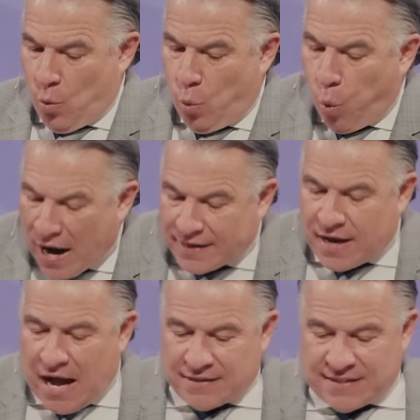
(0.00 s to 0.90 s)
what
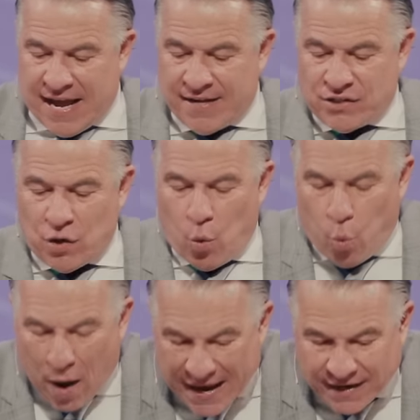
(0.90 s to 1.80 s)
God says,
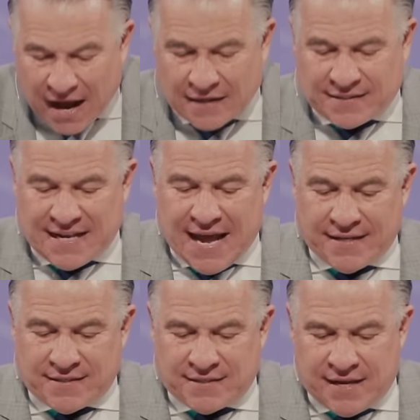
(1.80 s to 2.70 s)
when God
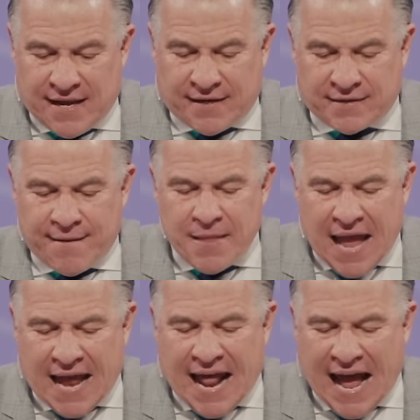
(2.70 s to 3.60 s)
says it,
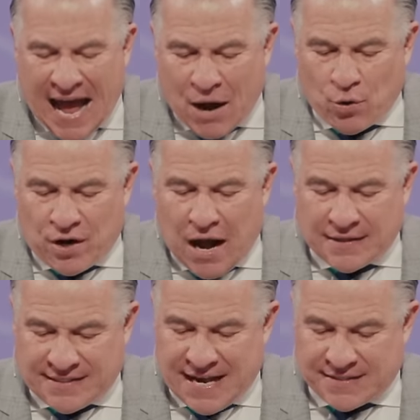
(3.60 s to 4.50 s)
and how
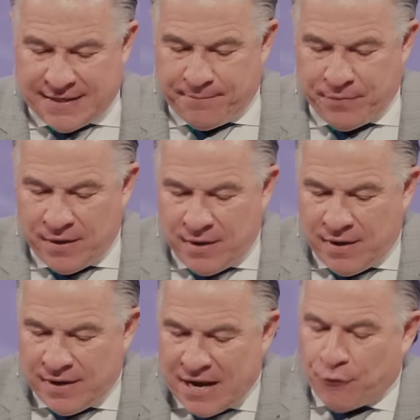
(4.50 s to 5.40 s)
God says it.
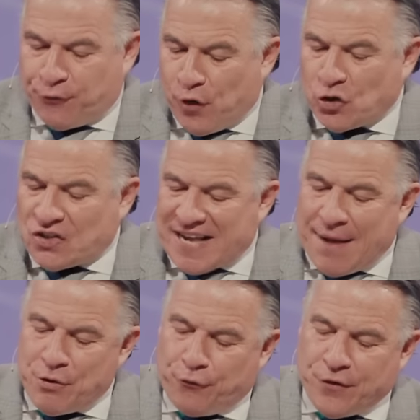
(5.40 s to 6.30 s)
Now, 1
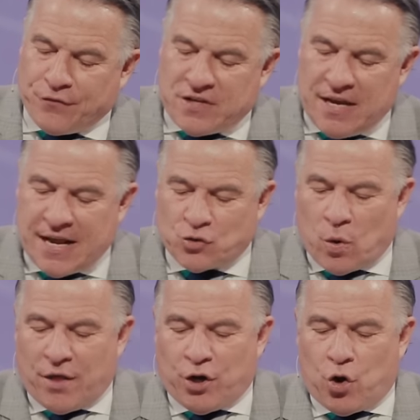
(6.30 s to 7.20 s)
Samuel 15 has
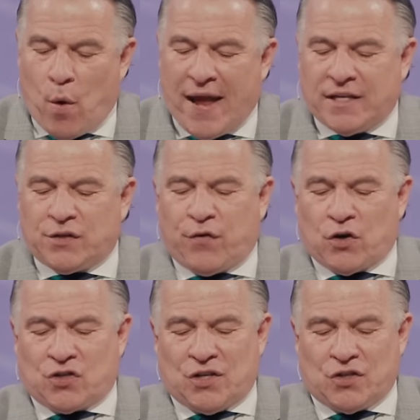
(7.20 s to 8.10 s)
one of the greatest
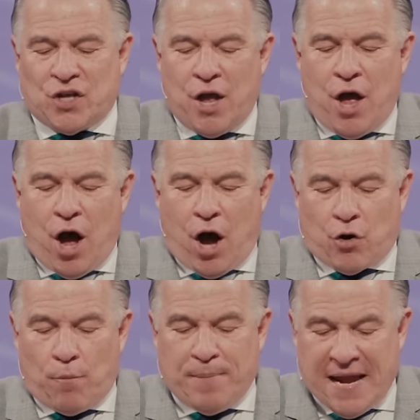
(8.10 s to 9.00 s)
verses
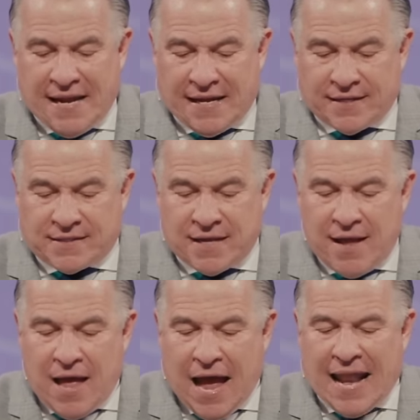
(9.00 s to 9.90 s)
on obedience
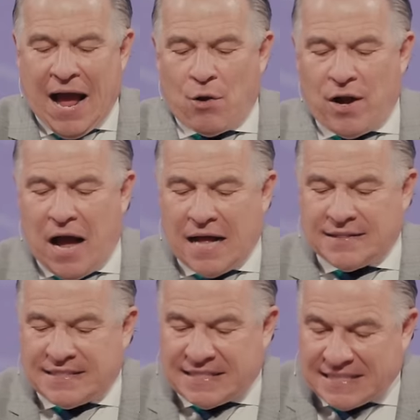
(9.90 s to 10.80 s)
and how
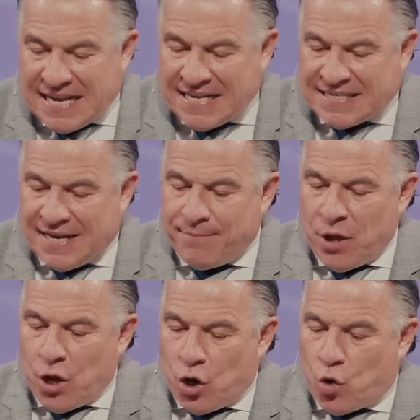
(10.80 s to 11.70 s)
God sees
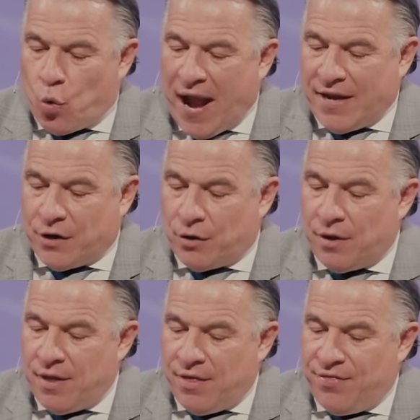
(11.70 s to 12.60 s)
it
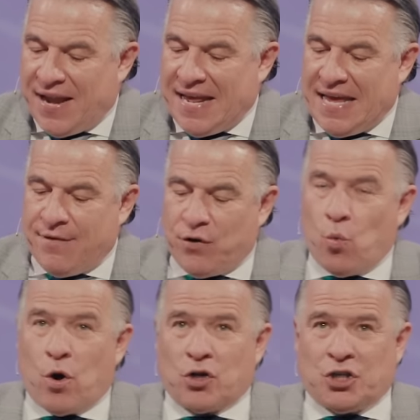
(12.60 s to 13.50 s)
greater than
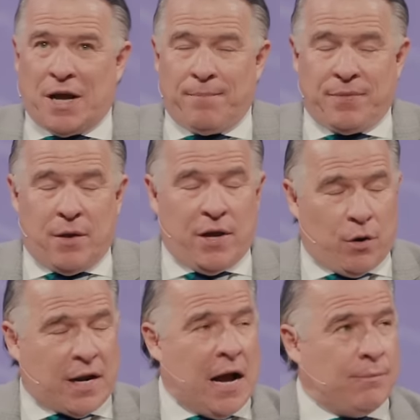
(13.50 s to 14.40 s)
even worship. Now,
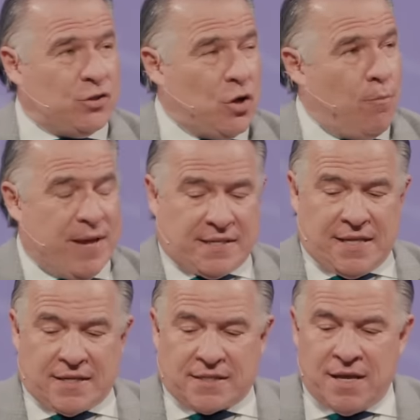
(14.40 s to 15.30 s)
here it comes. Don't miss
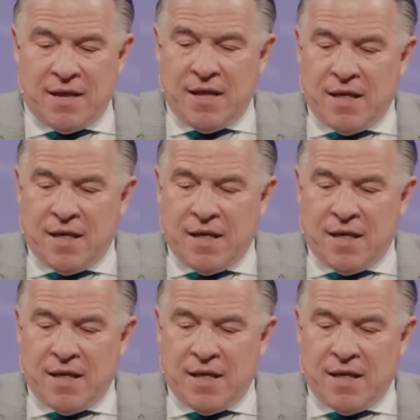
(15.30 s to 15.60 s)
this.